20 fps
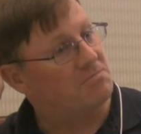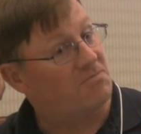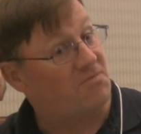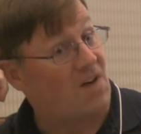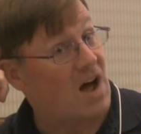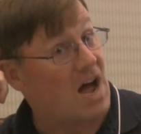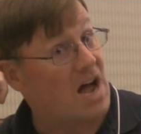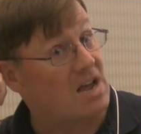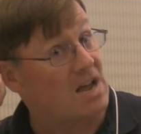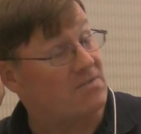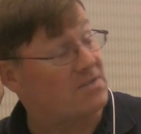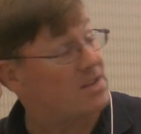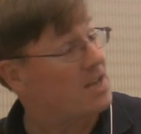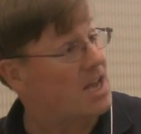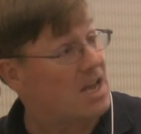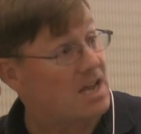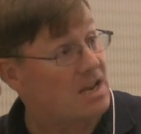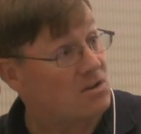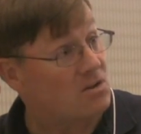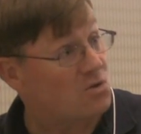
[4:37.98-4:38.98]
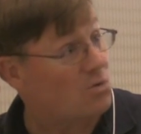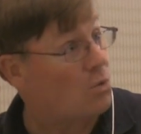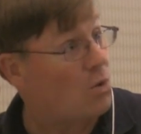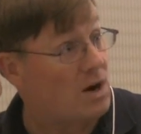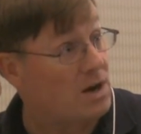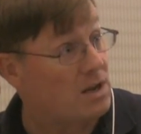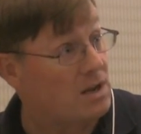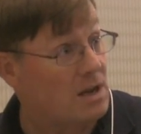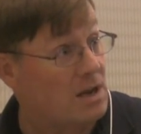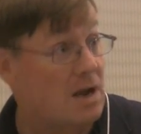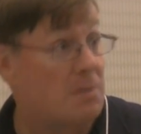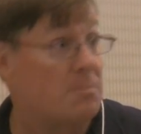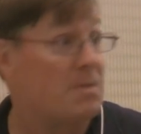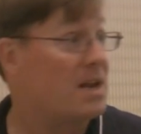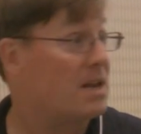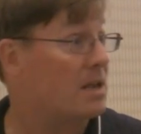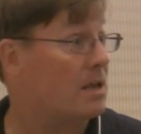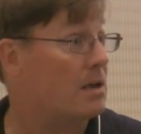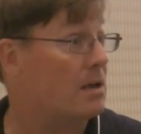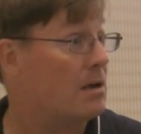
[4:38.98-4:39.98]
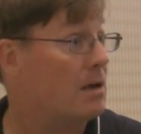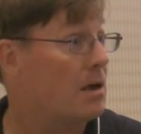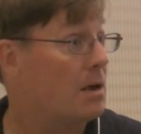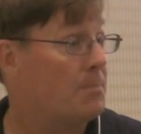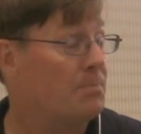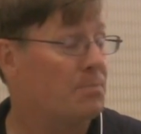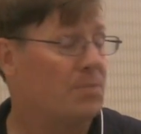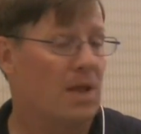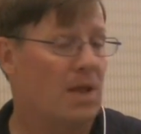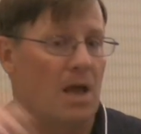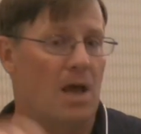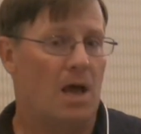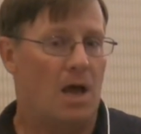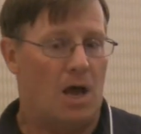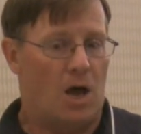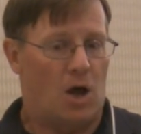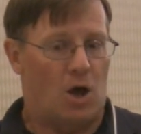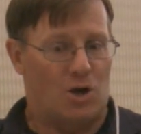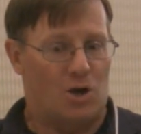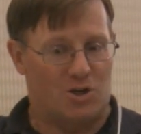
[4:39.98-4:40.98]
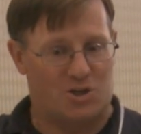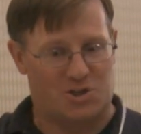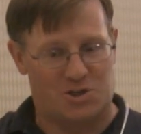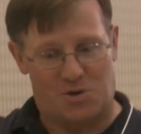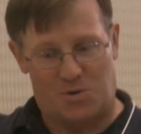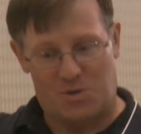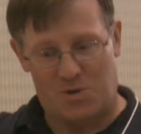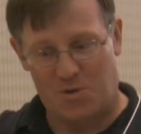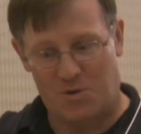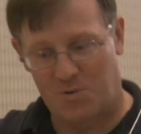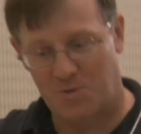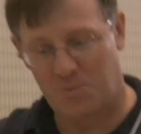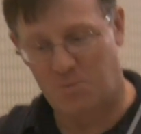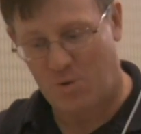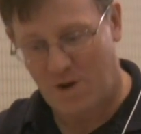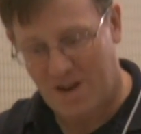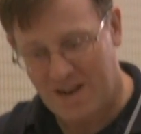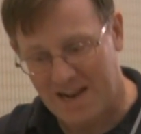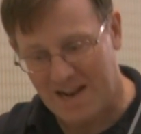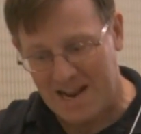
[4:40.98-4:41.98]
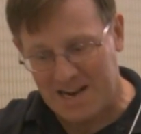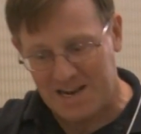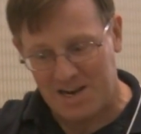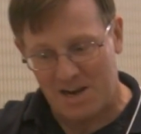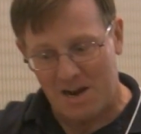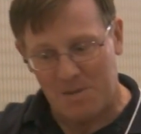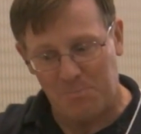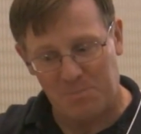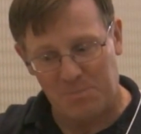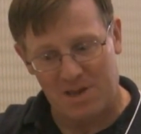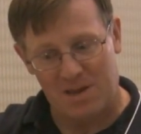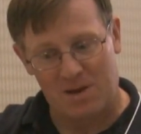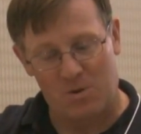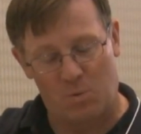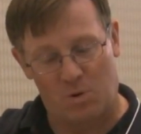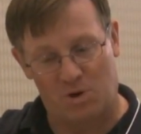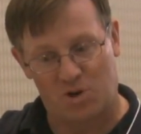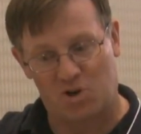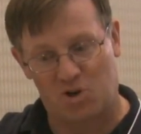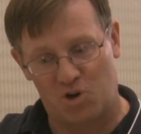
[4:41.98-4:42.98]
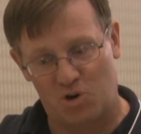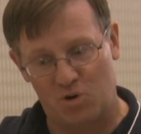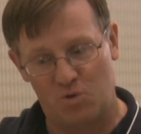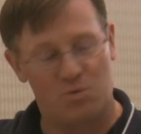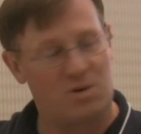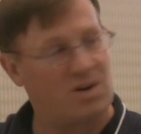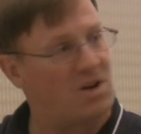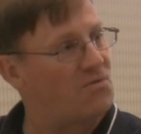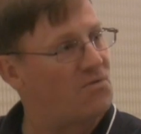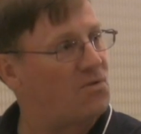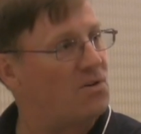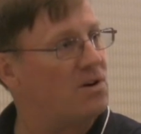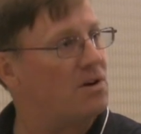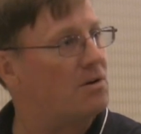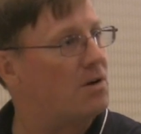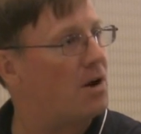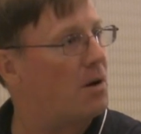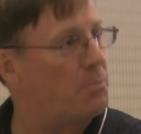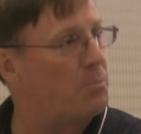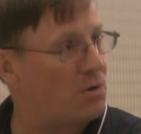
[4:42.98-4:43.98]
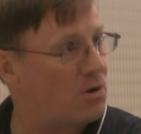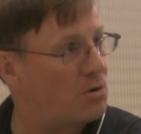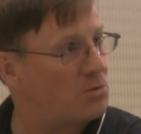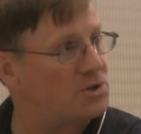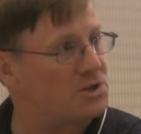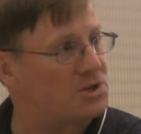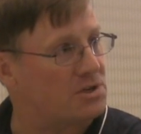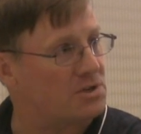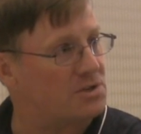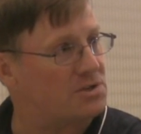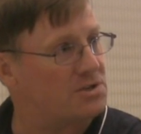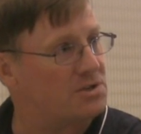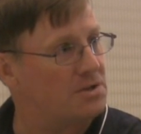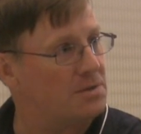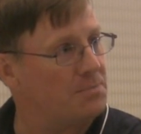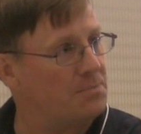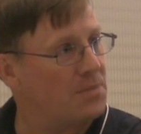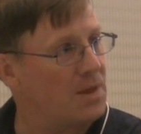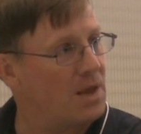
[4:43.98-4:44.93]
5, 10, 20, how many? So what it ended up being were 2 different approaches.